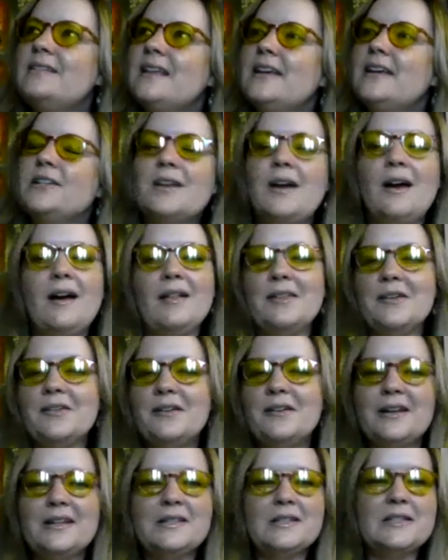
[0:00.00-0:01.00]
like
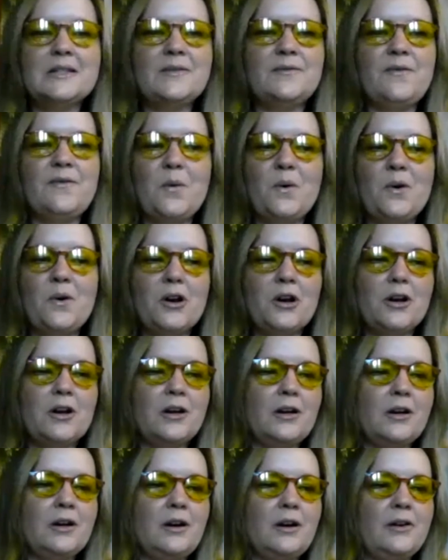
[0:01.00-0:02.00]
tolerance
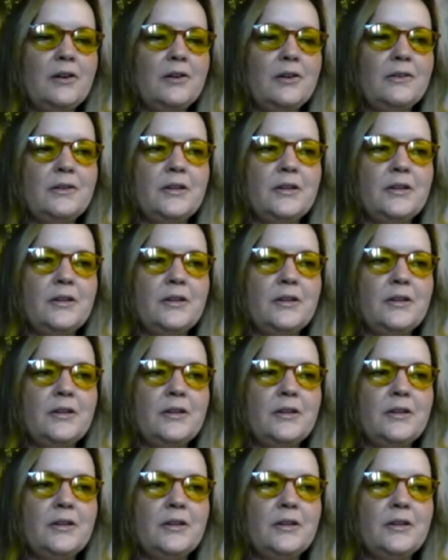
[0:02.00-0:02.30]
for our